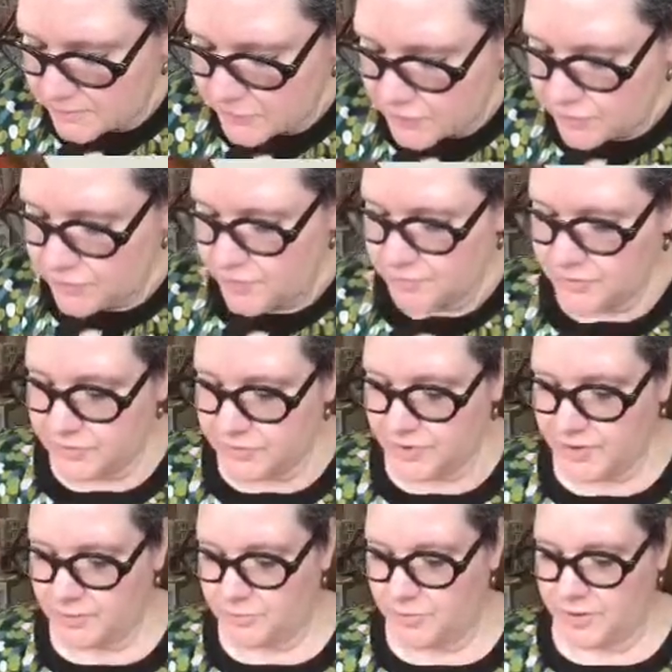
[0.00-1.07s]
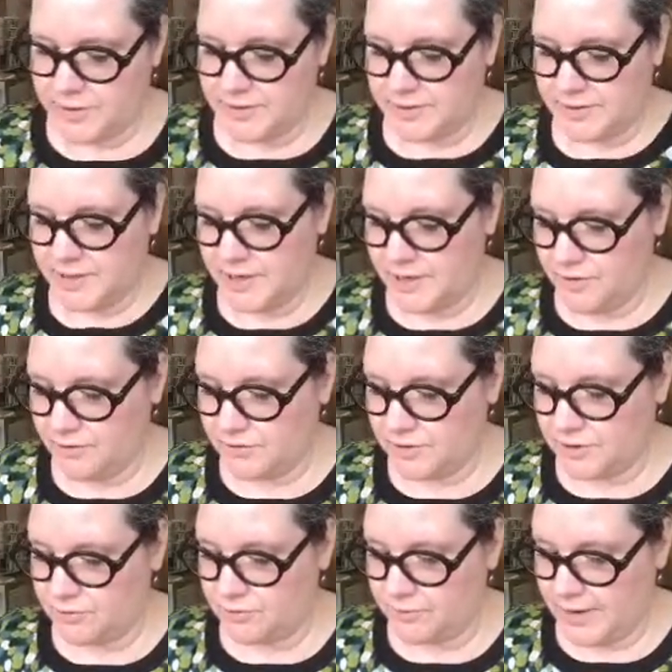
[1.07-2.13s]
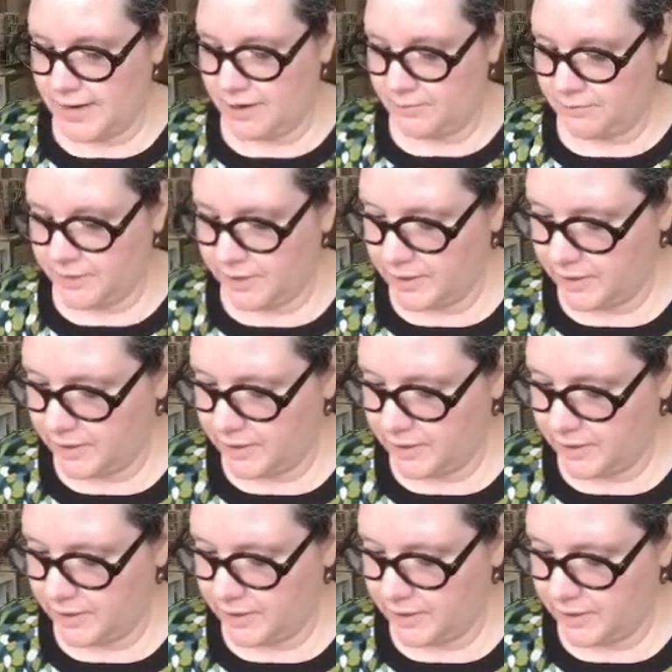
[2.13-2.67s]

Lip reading: So I'm just going to put sticky notes around